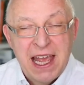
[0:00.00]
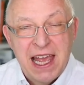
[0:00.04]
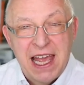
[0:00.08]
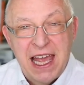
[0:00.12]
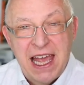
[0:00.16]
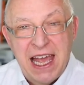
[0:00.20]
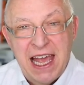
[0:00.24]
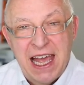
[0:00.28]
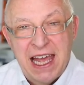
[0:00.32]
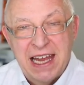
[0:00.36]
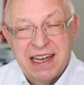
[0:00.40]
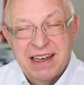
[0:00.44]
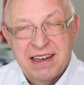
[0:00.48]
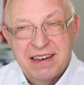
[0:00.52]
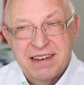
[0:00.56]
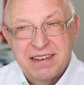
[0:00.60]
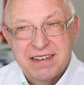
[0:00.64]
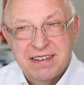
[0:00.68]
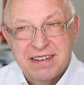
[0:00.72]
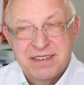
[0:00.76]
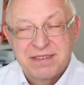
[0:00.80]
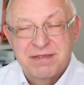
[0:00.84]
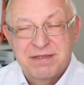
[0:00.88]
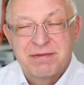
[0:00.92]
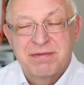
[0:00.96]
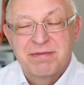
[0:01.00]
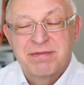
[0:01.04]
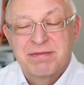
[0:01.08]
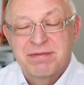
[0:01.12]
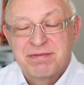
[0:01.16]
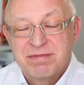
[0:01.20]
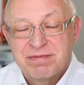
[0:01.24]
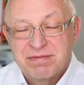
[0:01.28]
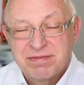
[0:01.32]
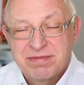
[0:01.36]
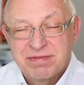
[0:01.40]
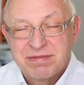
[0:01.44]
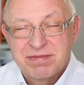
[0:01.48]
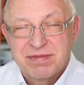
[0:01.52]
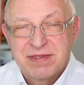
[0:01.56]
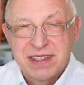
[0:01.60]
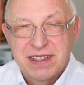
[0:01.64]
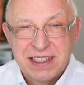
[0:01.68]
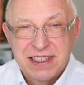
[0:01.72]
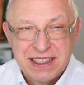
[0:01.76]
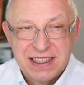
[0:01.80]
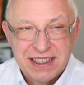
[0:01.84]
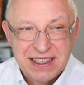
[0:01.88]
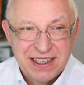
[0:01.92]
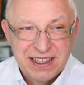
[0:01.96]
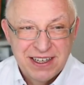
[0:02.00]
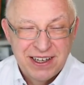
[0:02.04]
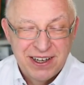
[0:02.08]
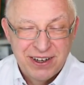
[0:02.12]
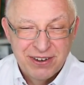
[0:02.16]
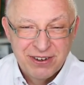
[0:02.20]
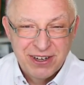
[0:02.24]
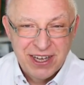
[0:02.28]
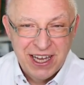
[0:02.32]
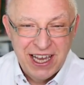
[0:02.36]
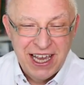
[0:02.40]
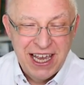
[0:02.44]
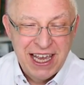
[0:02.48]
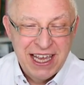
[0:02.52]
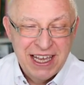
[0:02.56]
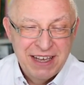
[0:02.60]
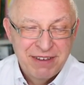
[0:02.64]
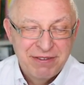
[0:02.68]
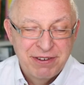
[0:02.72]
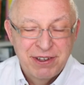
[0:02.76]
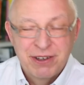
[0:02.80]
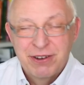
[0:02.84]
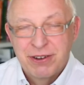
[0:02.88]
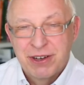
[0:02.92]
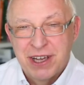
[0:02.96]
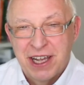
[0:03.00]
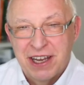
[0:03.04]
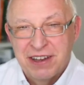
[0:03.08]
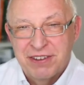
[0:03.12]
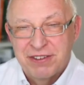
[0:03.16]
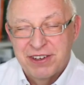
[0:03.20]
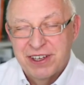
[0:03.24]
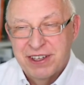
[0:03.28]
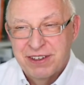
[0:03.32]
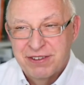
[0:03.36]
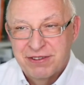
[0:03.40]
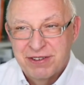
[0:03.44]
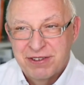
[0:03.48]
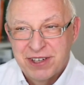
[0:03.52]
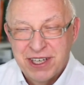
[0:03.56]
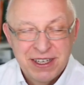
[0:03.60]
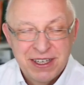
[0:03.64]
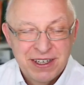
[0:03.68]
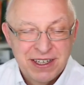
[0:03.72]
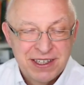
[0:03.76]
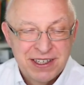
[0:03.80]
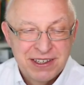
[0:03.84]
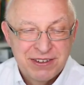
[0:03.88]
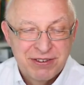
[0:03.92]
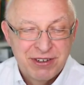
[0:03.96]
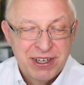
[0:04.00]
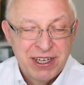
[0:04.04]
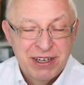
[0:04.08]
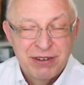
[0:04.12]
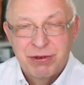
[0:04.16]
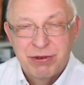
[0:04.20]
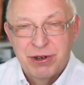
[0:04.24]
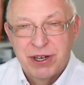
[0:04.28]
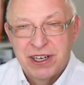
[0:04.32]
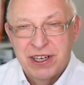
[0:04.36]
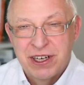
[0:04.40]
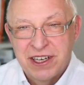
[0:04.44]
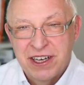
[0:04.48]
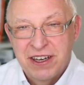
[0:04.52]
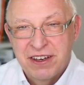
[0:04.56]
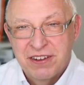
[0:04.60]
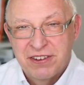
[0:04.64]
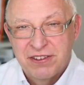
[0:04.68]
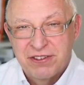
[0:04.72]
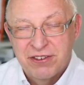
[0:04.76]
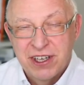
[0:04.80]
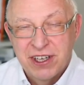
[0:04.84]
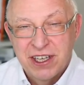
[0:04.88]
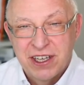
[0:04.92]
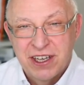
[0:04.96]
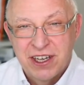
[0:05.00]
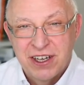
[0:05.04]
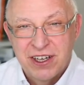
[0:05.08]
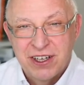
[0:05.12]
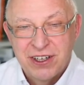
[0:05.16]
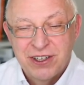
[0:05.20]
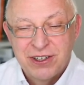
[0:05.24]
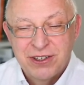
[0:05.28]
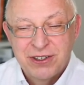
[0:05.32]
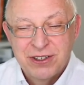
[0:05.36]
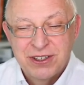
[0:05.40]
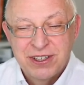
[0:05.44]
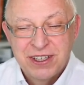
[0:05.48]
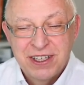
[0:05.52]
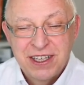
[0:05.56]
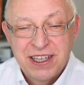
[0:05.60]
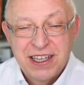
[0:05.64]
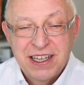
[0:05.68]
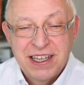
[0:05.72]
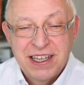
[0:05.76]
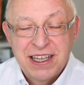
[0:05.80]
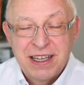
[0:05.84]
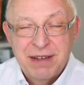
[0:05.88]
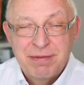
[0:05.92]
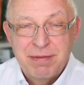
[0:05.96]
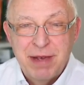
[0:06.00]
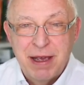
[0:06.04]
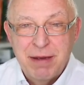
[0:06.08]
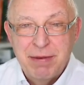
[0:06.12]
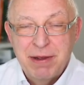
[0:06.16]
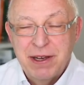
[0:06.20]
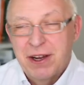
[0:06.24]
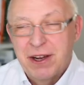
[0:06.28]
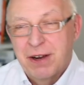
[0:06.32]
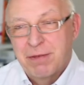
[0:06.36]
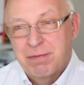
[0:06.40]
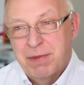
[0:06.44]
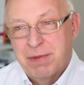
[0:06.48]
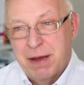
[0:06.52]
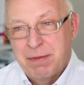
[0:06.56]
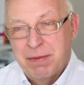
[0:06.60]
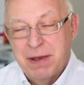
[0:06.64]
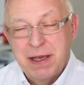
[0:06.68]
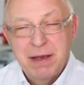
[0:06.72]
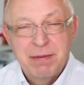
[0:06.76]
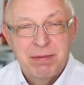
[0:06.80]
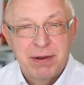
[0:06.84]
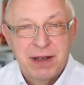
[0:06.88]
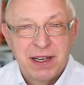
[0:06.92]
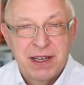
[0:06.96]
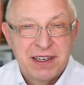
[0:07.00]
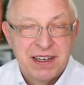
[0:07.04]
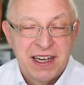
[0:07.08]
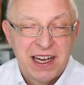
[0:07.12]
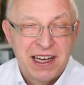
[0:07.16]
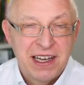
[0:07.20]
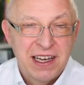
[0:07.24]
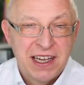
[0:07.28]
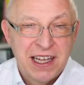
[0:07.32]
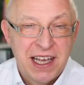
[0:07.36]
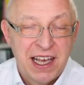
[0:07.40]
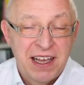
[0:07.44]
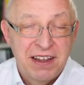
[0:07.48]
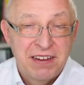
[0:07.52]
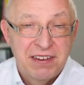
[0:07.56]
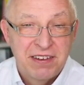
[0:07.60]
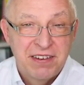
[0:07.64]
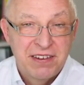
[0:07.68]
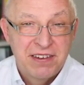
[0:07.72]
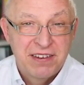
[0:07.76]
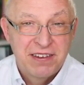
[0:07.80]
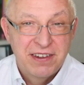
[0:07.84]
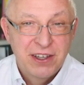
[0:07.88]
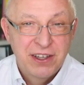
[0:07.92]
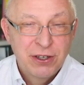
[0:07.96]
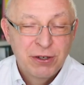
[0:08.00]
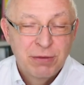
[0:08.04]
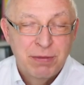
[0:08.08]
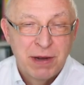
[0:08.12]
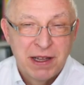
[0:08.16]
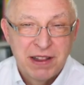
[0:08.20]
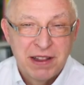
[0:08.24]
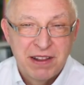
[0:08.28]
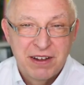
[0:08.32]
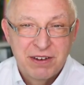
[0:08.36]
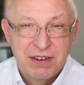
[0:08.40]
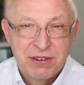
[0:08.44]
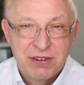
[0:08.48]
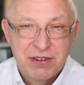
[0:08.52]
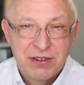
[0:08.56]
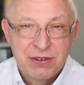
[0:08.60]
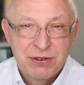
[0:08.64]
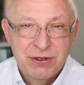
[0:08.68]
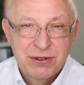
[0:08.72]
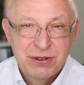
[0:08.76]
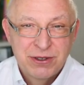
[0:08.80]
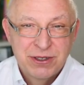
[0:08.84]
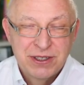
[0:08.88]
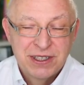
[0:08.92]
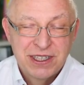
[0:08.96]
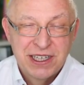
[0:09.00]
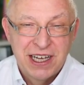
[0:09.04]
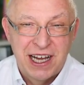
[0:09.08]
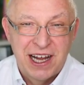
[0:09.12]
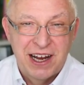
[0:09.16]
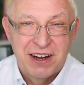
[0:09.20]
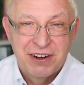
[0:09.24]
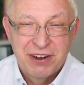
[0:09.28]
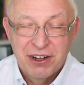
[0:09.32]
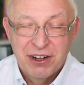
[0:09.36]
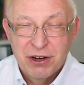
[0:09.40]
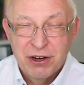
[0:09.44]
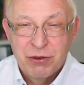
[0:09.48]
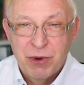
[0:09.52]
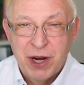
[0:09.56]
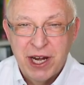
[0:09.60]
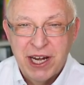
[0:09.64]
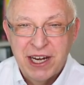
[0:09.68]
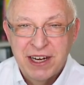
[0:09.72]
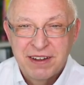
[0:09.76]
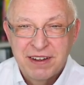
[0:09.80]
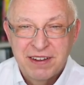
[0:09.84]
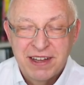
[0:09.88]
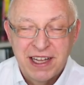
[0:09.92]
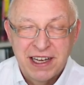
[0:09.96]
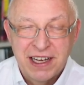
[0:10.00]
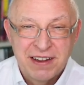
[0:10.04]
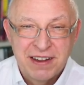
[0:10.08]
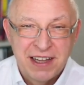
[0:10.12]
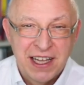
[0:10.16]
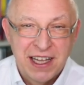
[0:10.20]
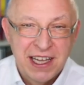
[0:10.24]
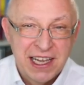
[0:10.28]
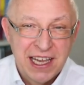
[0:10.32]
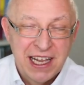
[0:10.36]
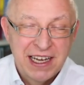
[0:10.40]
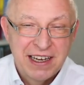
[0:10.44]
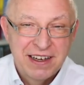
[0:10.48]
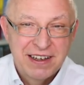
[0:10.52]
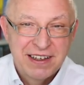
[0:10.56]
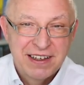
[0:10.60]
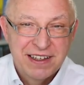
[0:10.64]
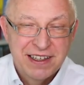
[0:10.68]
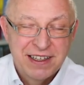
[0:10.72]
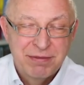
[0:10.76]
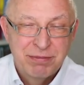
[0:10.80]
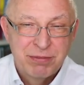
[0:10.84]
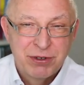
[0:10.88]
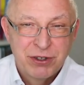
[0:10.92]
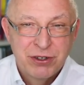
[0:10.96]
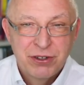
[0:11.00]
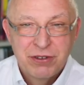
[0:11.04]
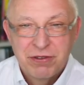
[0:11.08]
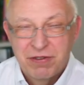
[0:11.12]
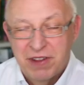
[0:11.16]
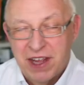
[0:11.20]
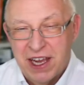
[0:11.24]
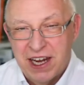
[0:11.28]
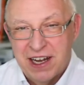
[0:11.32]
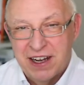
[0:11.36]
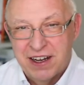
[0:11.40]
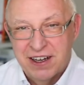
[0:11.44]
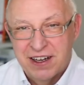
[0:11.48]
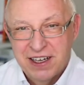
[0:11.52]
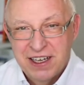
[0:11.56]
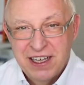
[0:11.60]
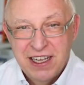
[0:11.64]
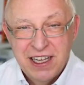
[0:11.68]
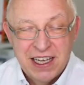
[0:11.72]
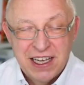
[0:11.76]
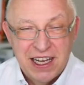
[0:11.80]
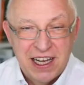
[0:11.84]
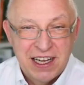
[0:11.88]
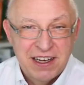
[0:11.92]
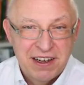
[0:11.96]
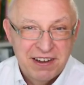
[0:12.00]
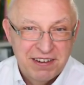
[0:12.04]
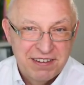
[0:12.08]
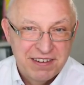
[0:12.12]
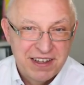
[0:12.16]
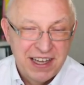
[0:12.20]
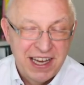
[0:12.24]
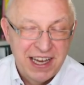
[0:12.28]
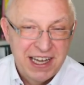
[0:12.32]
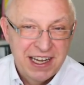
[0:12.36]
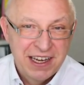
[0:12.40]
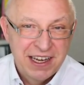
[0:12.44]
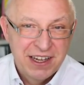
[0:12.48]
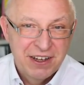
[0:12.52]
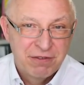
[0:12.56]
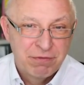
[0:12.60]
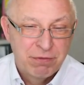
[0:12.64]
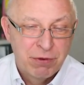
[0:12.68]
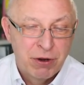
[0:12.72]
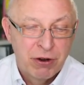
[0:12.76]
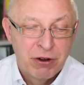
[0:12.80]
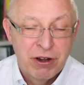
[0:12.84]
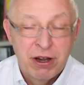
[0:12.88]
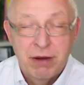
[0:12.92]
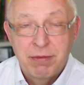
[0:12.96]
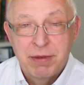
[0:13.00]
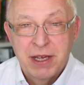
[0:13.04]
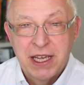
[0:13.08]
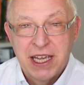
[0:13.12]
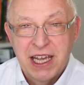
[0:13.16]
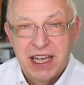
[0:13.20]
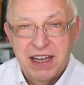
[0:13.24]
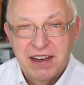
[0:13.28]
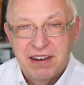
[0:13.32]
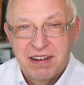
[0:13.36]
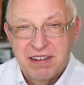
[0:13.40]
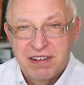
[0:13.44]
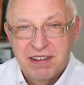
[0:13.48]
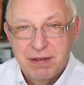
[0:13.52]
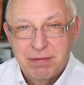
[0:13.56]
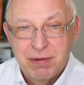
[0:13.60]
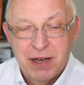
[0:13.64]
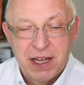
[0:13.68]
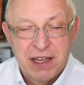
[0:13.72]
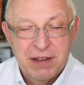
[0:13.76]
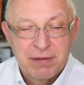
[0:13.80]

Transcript: And okay, if you look at real-world industry code, maybe not by people attending ACCU, but those who are not aware that they can improve their understanding of programming and C++,